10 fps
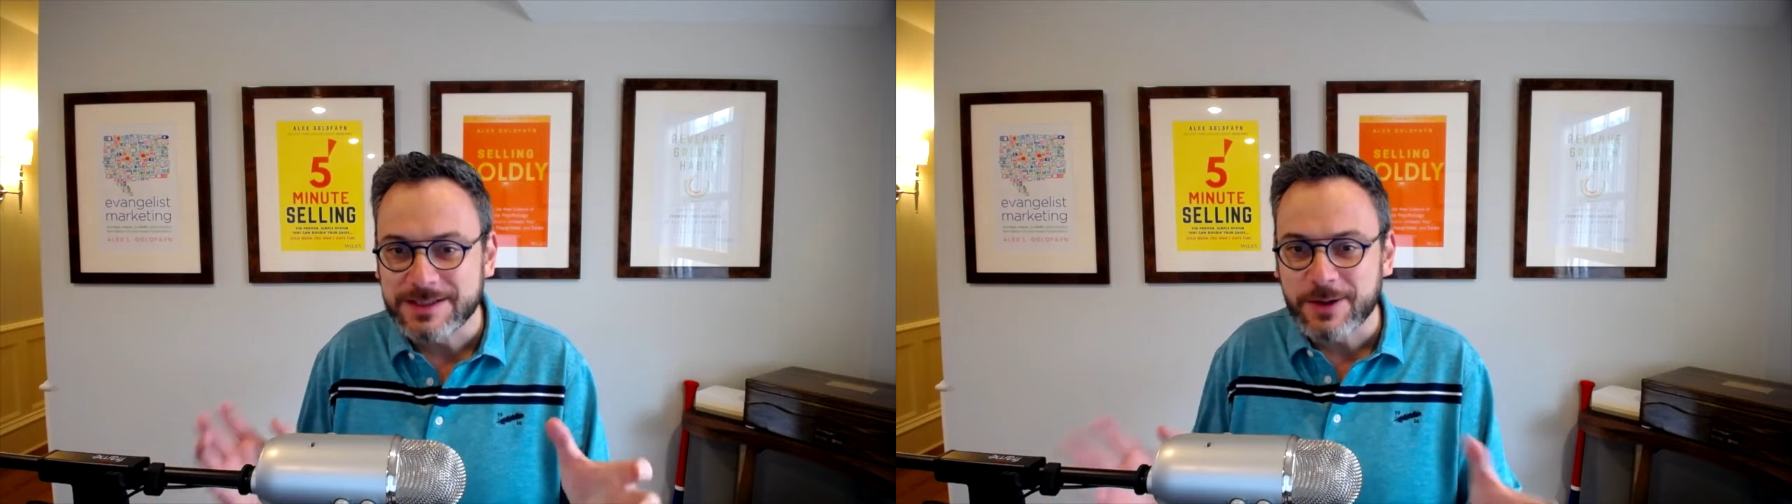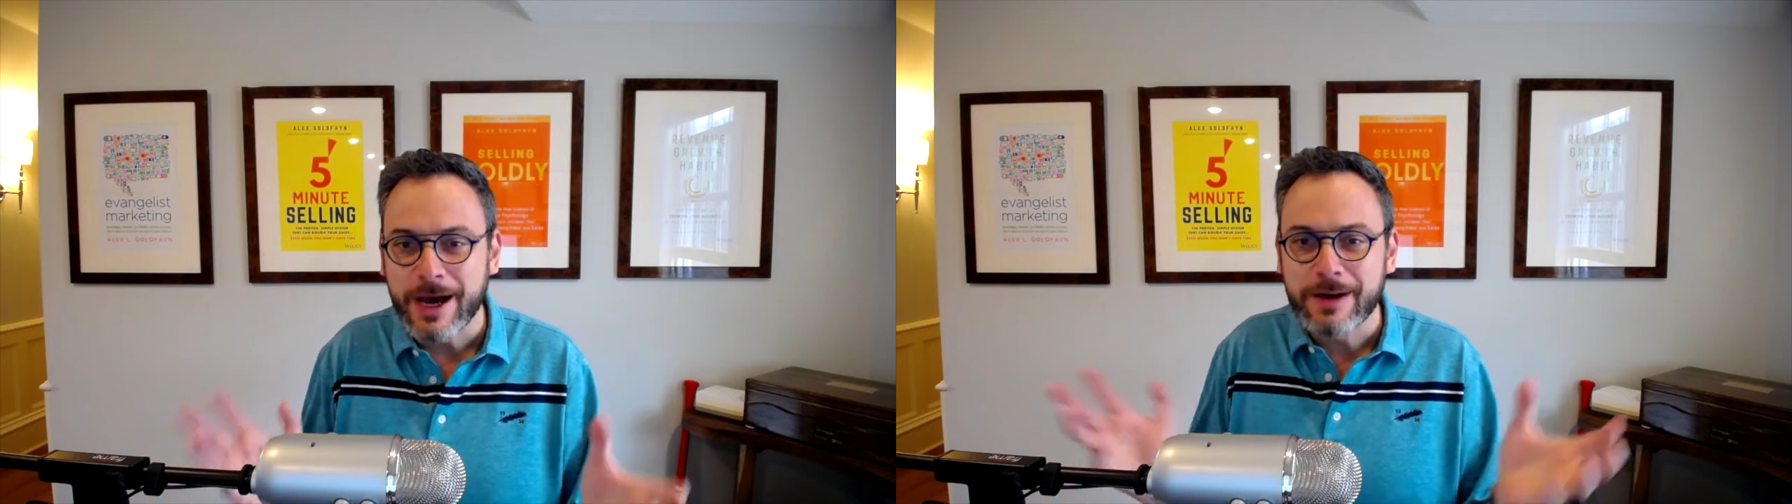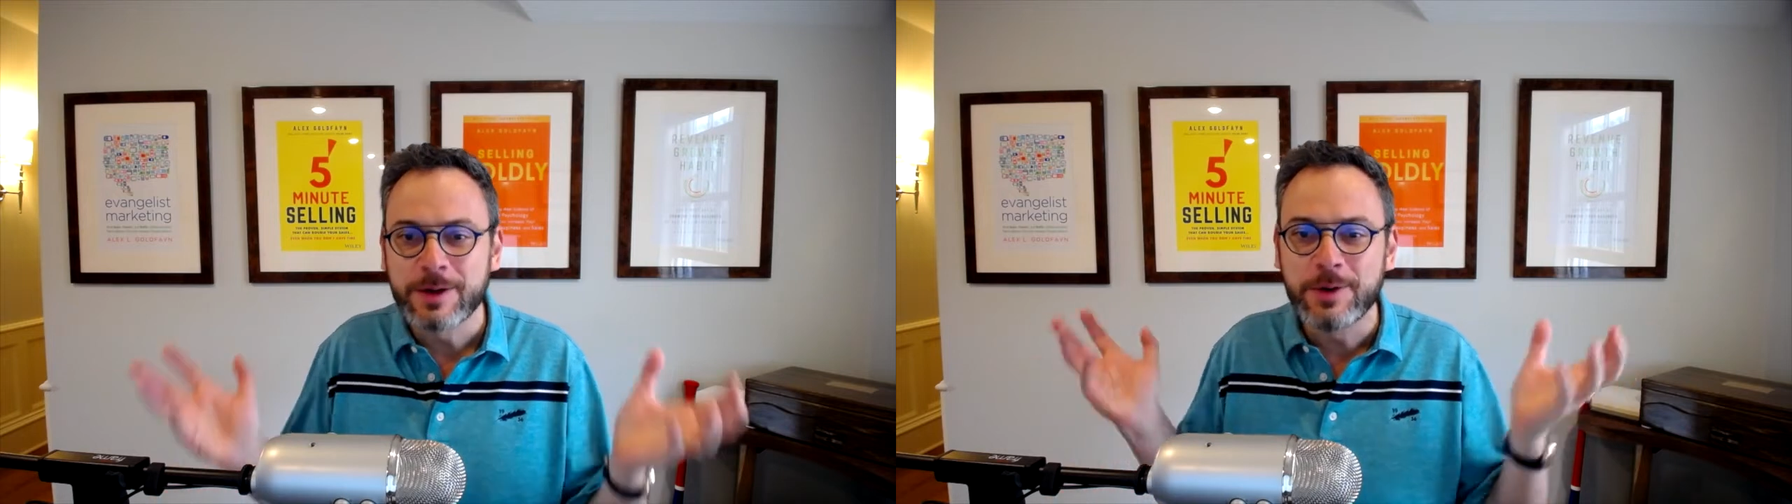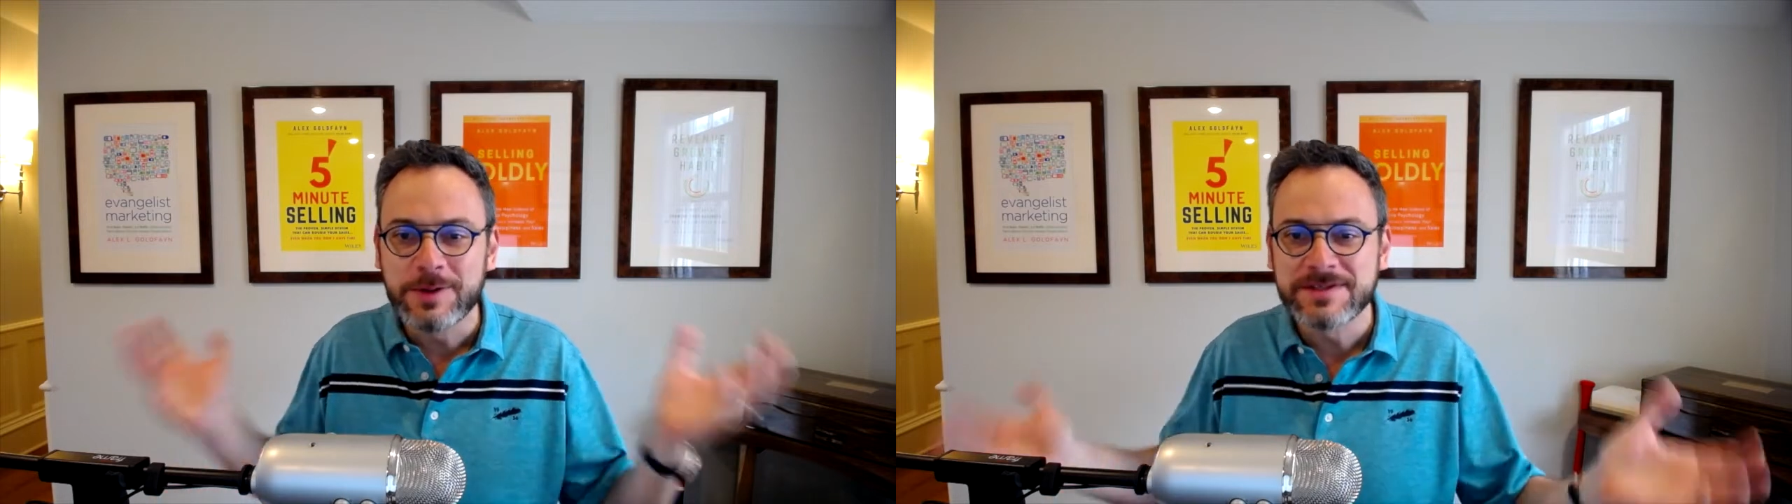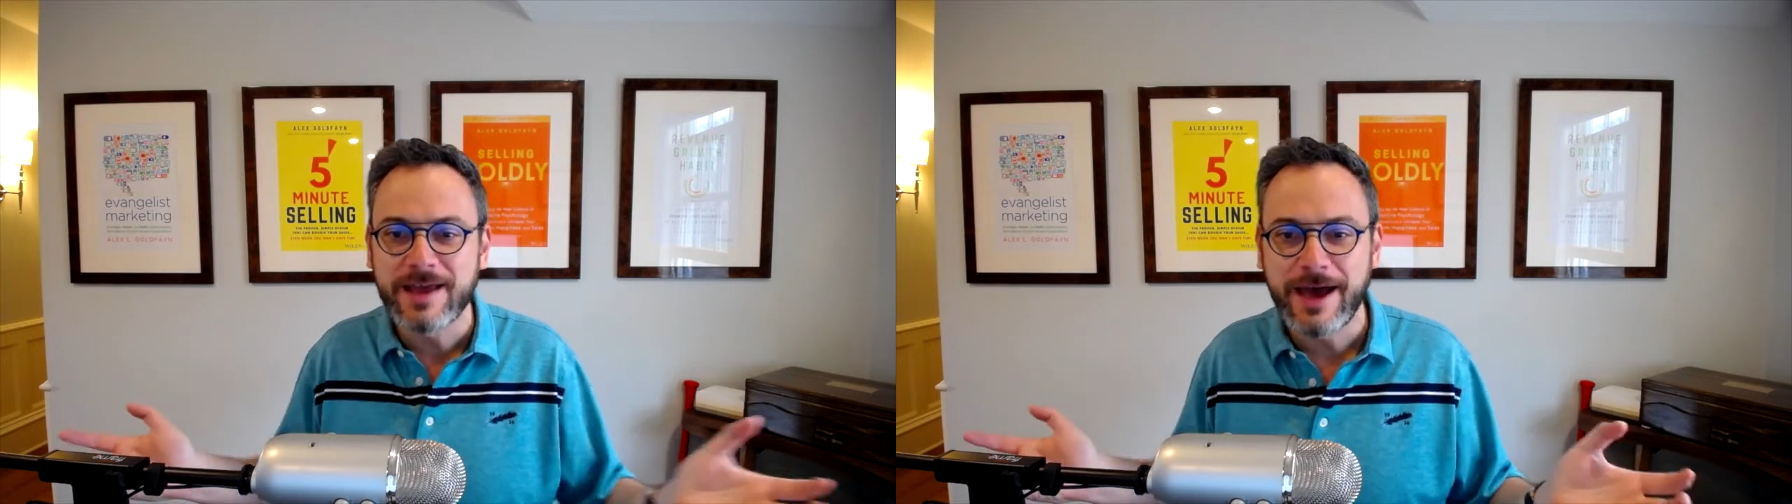So how cool
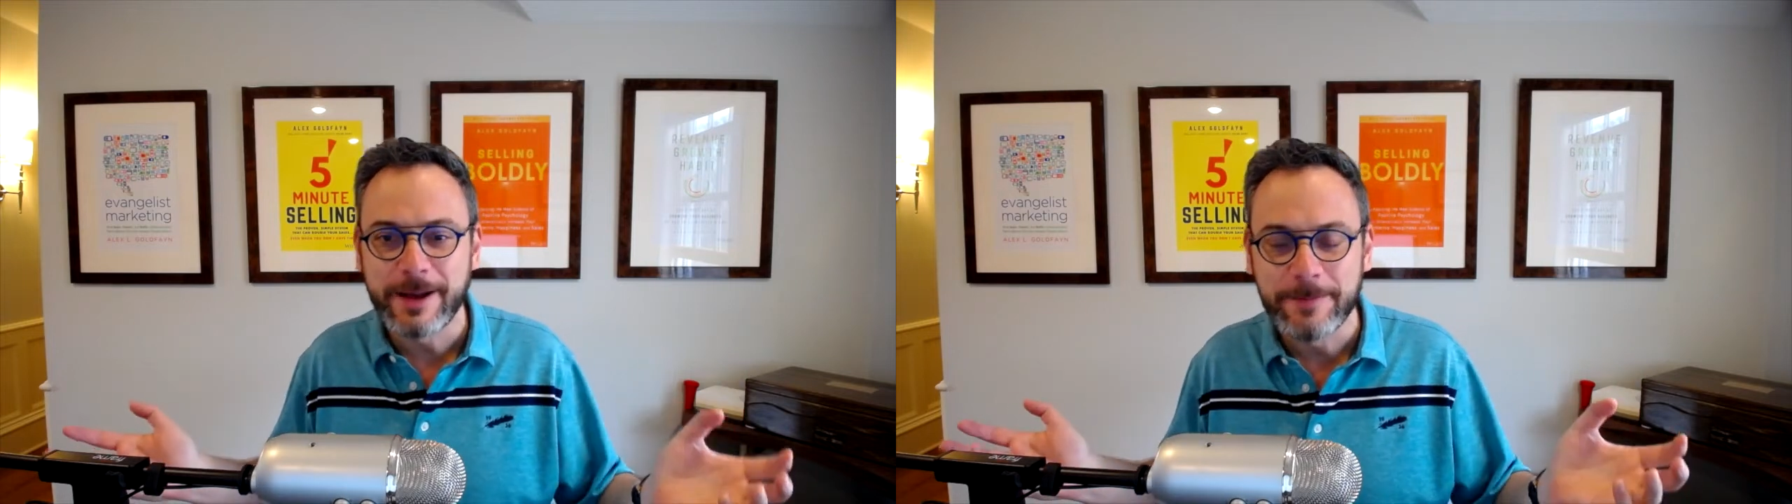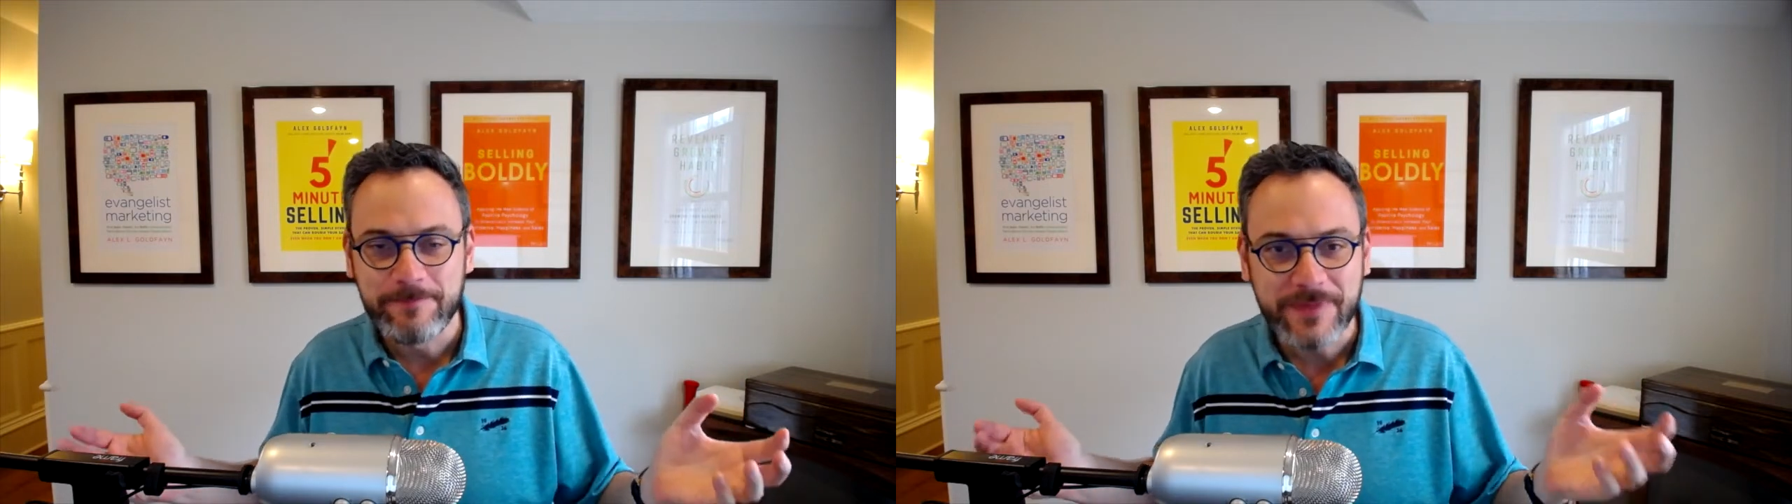is that?